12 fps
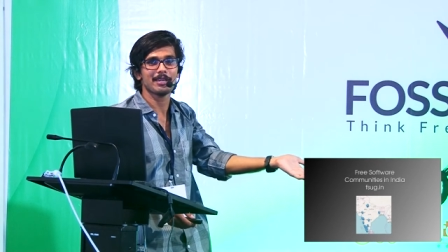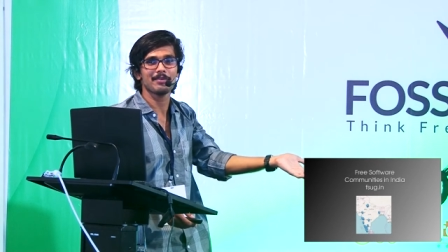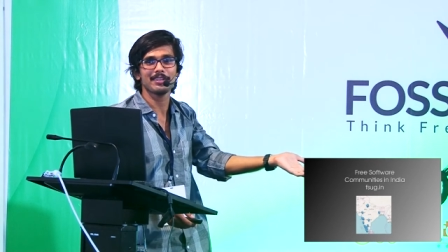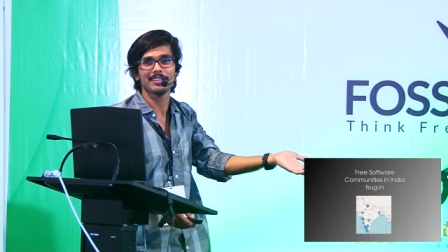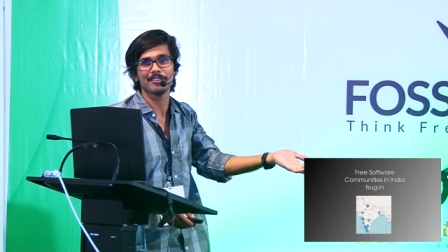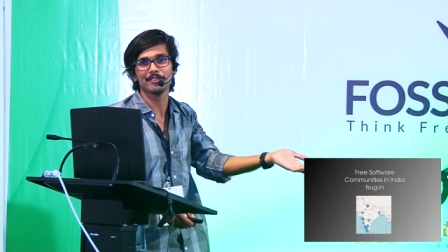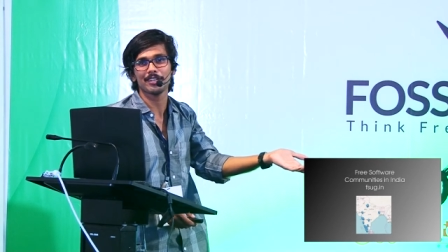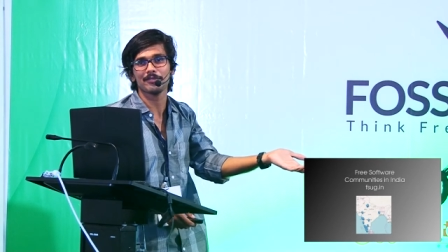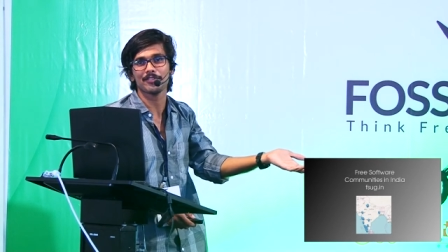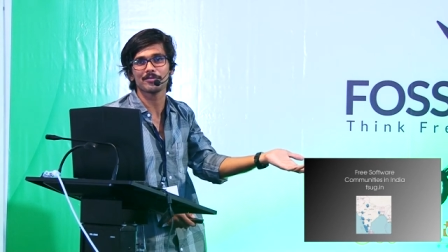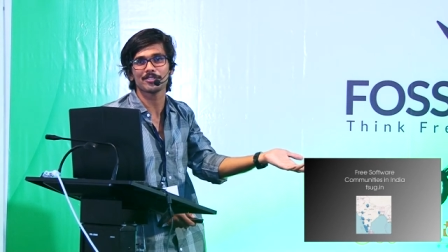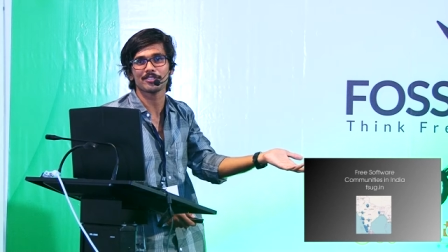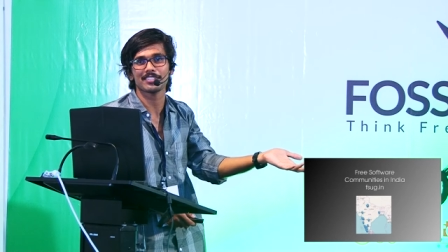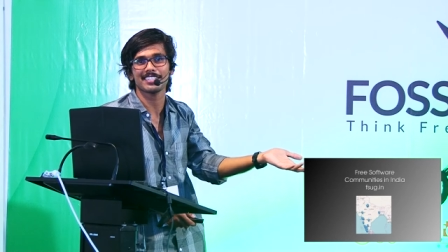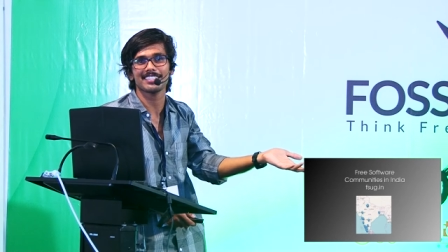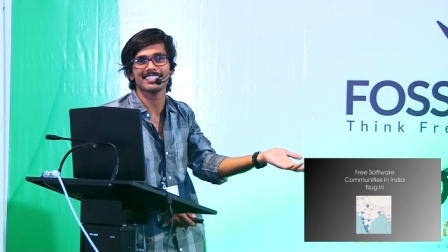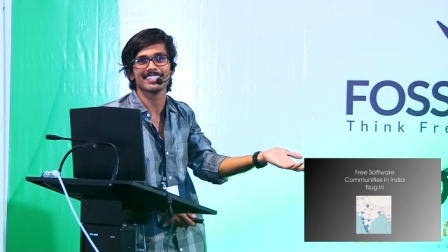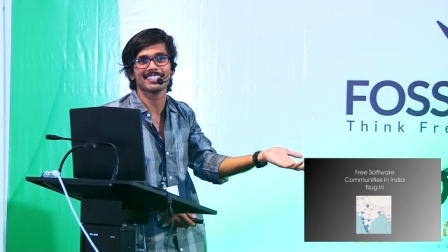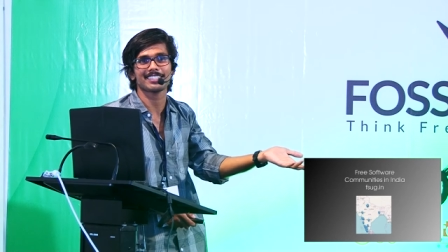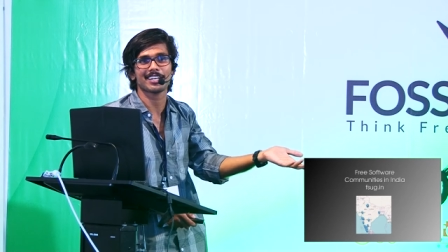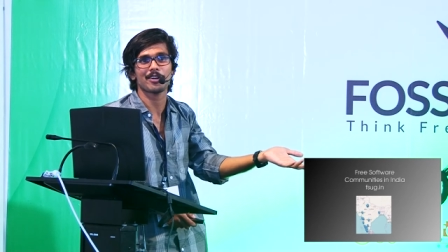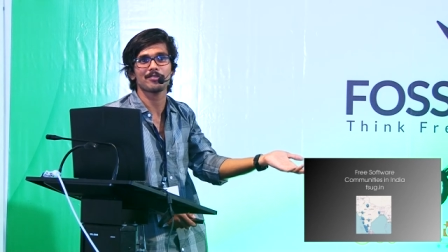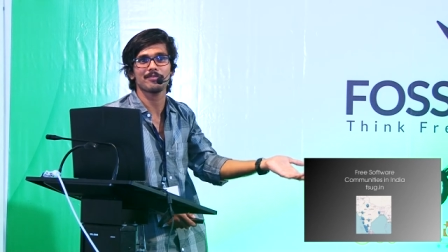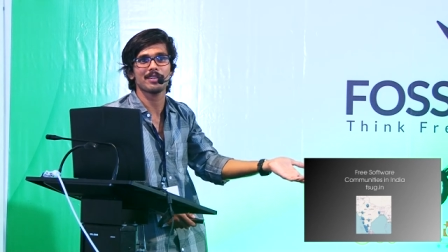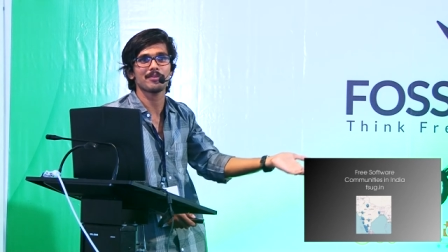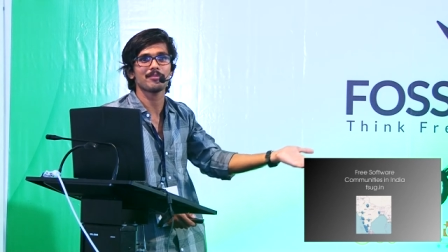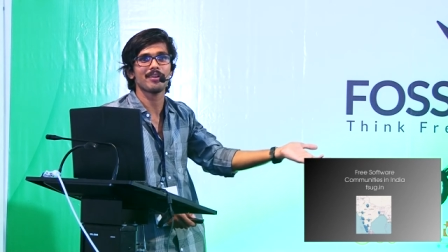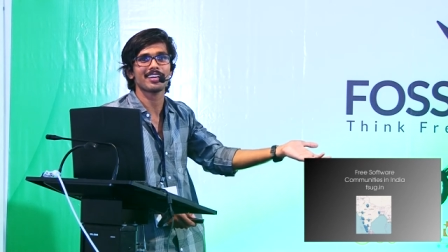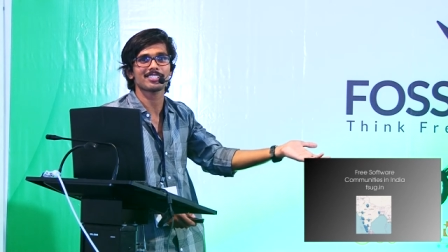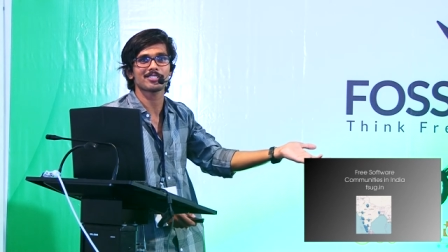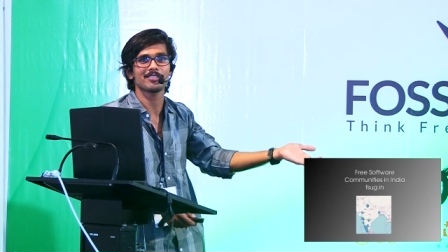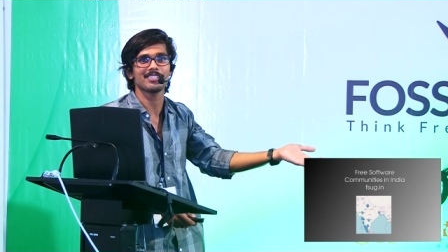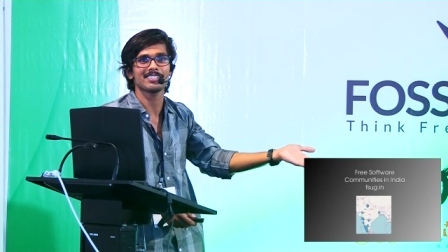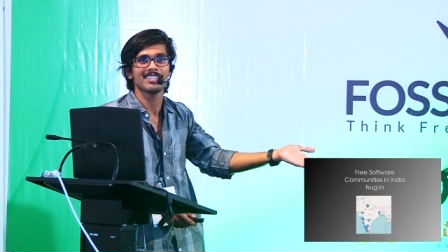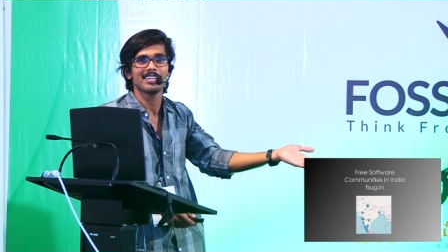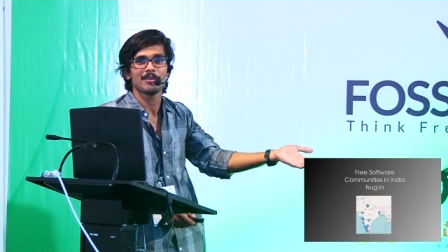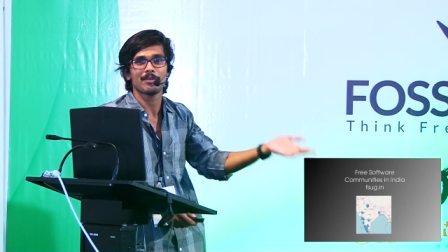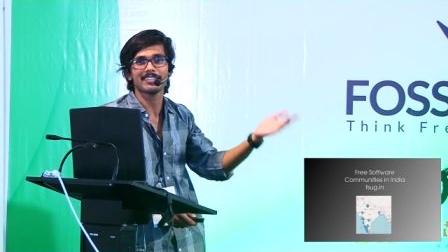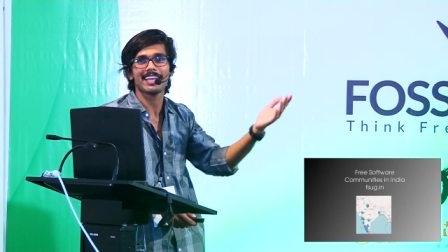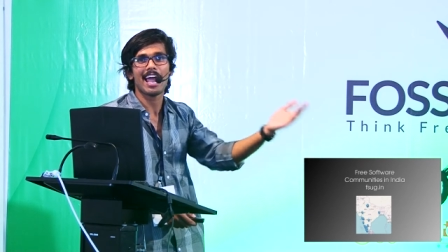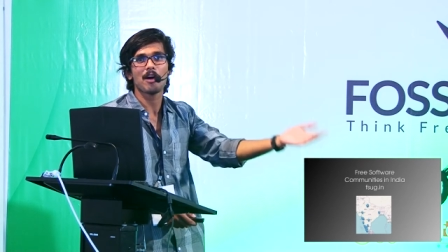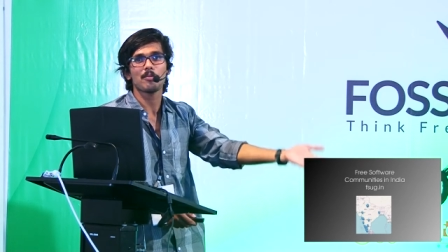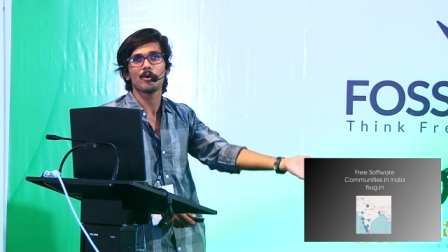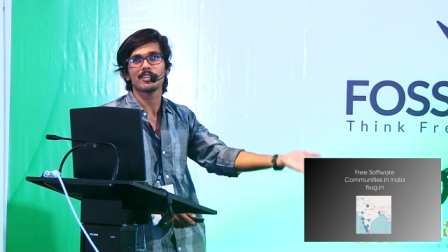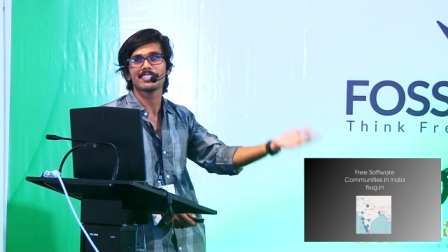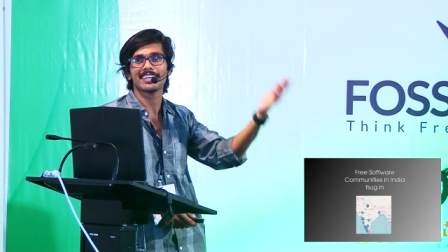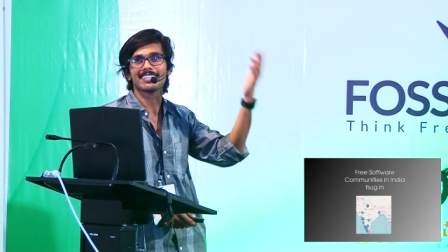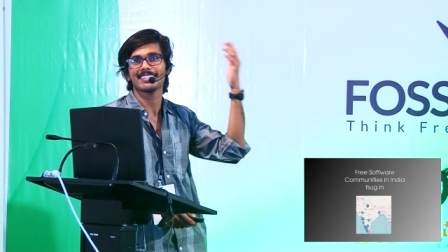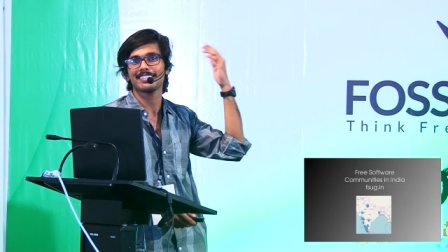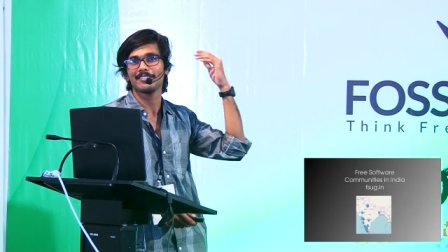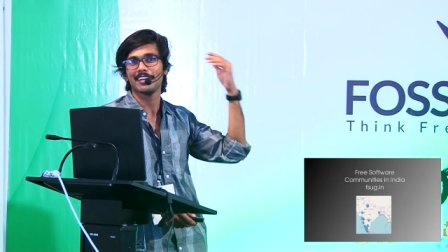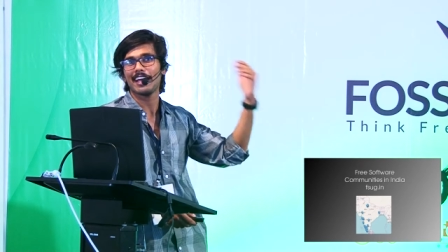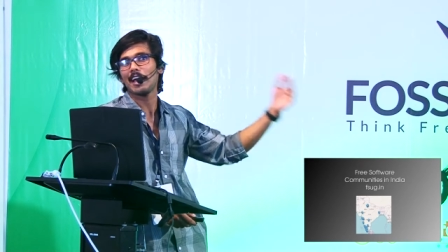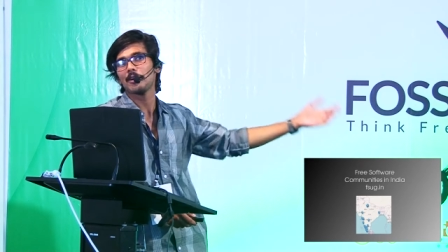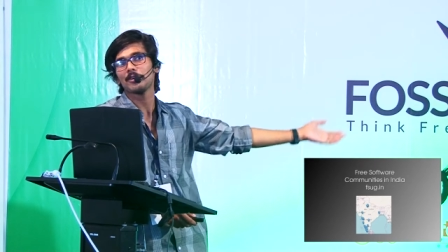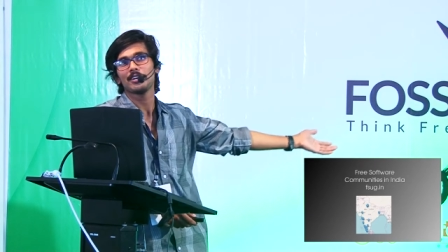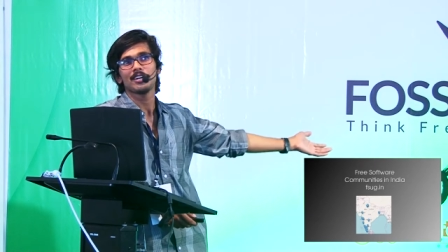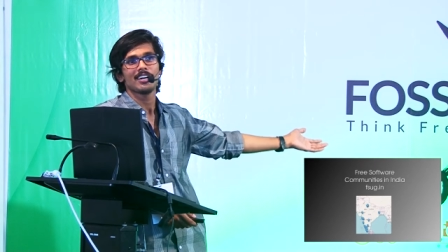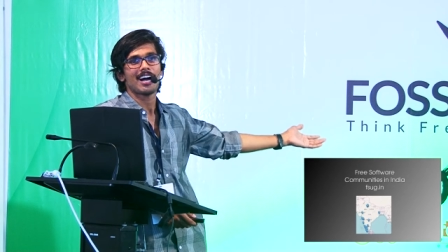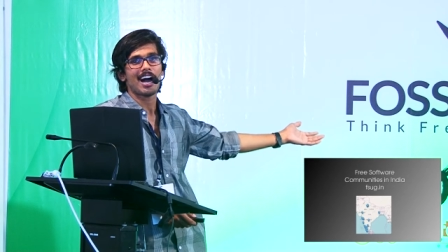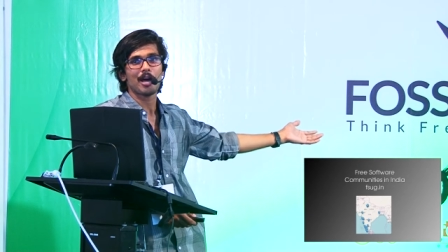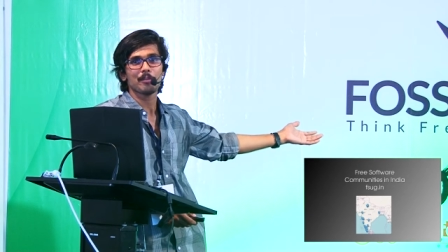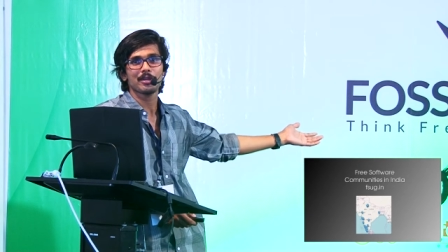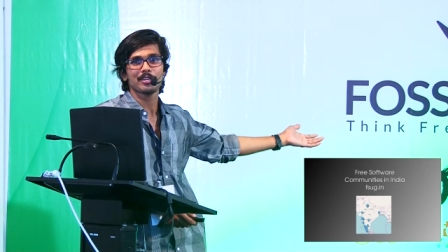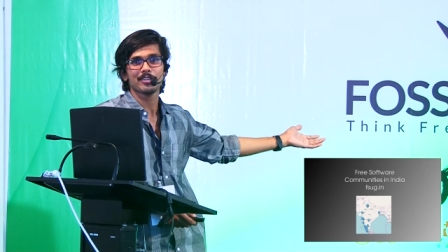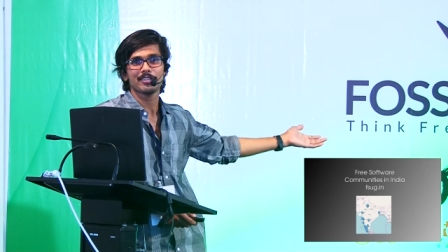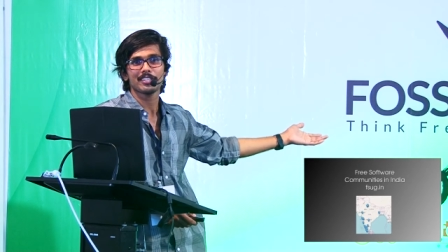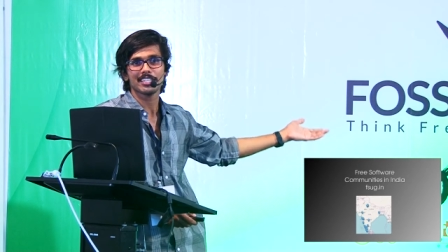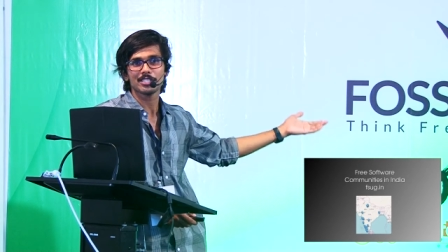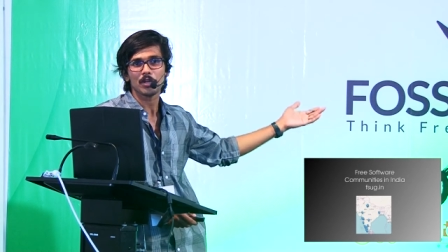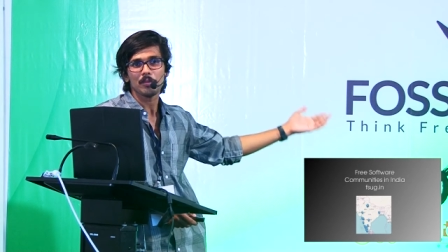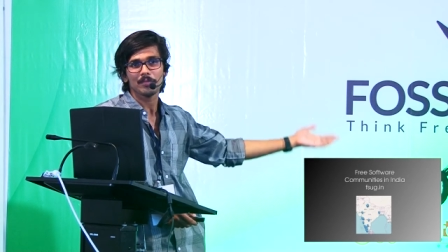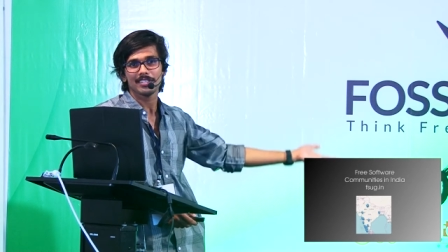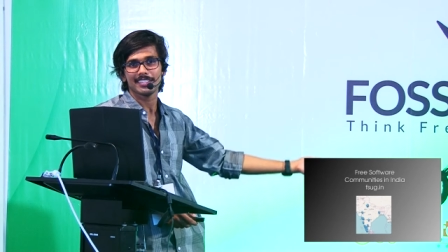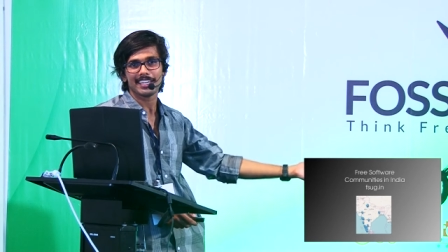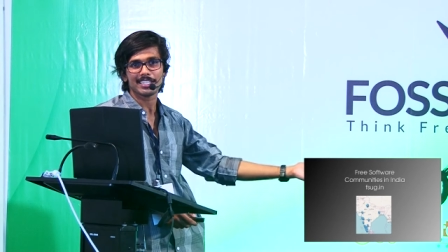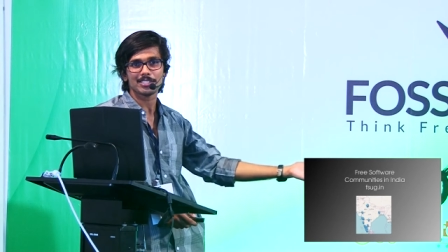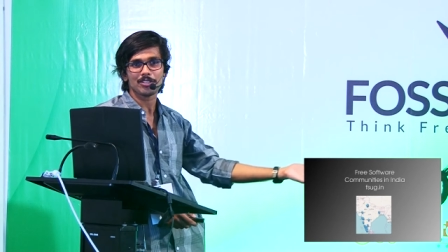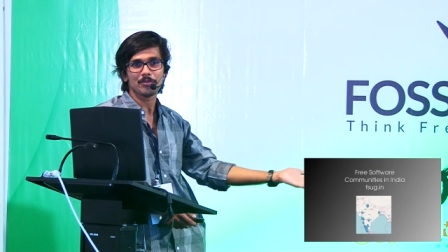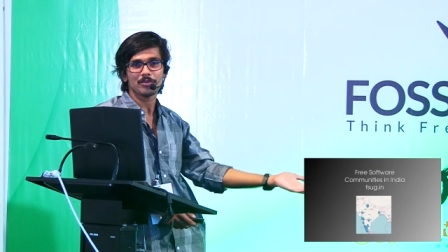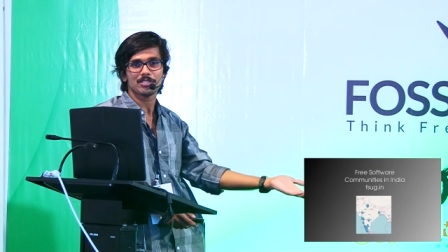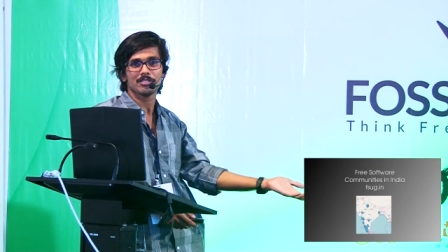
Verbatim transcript: maybe you can form societies and crowd, maybe march to it, but they have police and they have army and all. You can stop, they can stop you